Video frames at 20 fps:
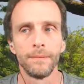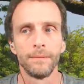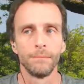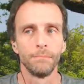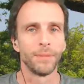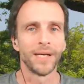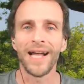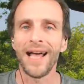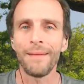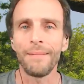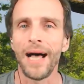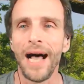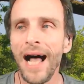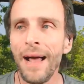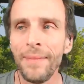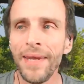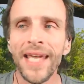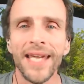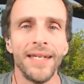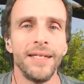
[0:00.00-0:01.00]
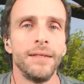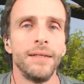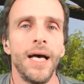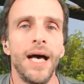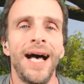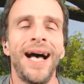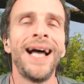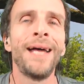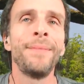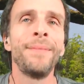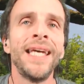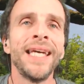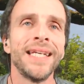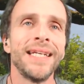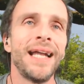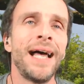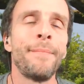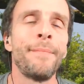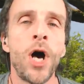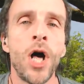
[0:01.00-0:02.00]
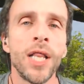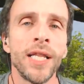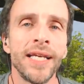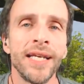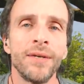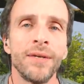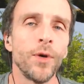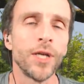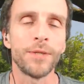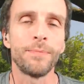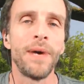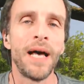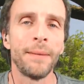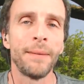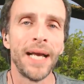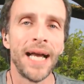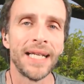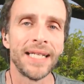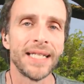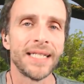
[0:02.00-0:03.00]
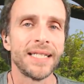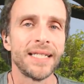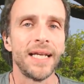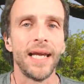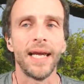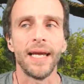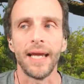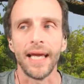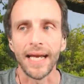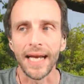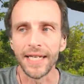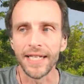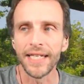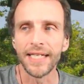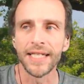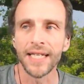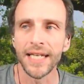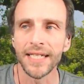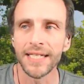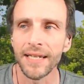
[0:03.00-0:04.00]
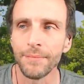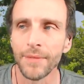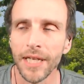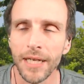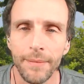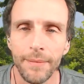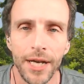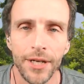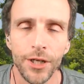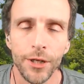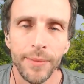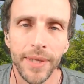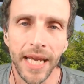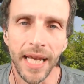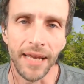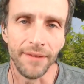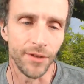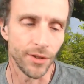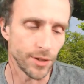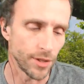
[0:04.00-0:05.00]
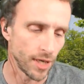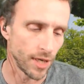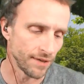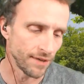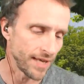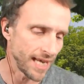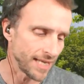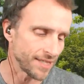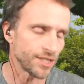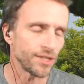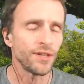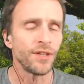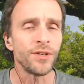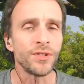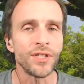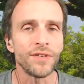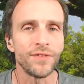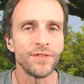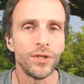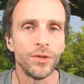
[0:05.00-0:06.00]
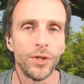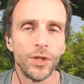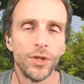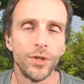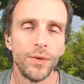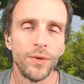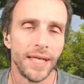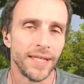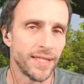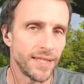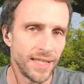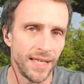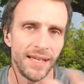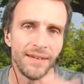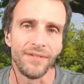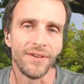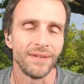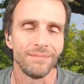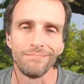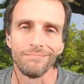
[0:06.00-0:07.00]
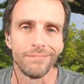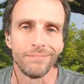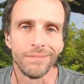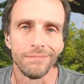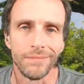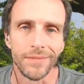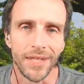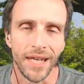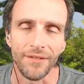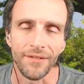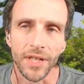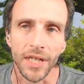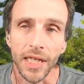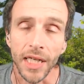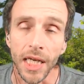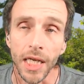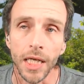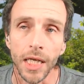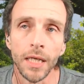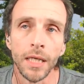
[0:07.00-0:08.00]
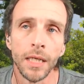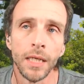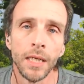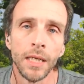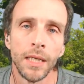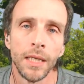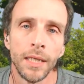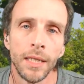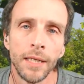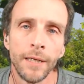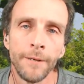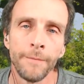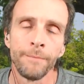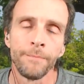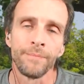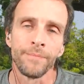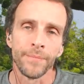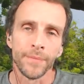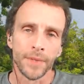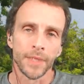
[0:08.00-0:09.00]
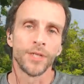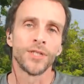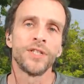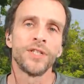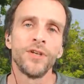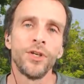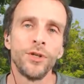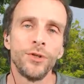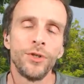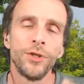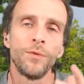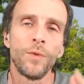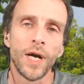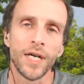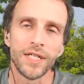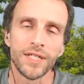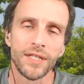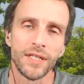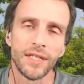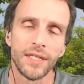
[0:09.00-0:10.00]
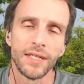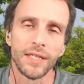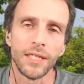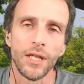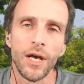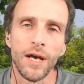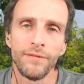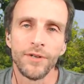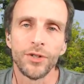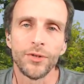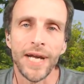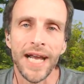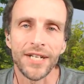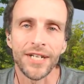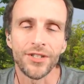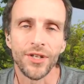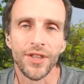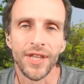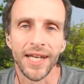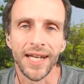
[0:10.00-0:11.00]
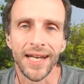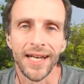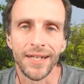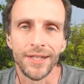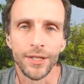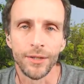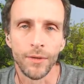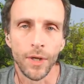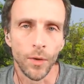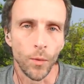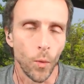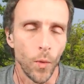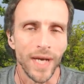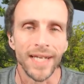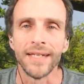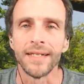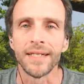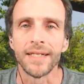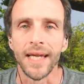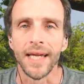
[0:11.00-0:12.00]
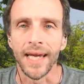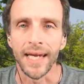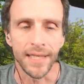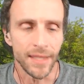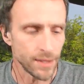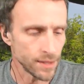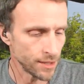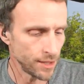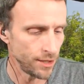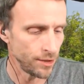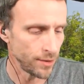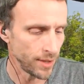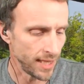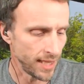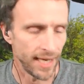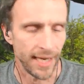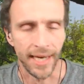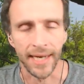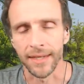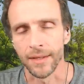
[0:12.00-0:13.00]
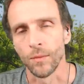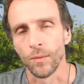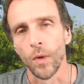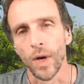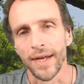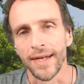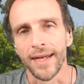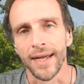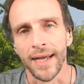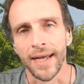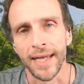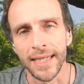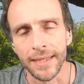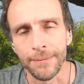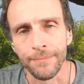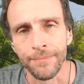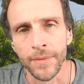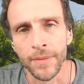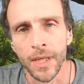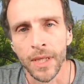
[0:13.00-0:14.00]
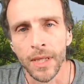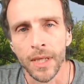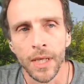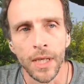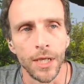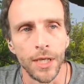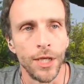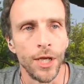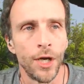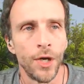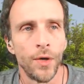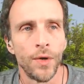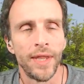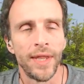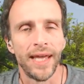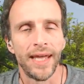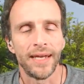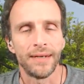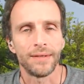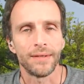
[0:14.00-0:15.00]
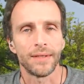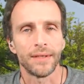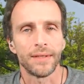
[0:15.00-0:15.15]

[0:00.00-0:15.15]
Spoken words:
but I'm in. I'm all in. What's Bob got to say? And I did say something about your behavior and all of that. So those of you who, and Steve, definitely. Those of you who do watch the Law of Attraction thing I do on Wednesdays, Q&A and whatnot, know that,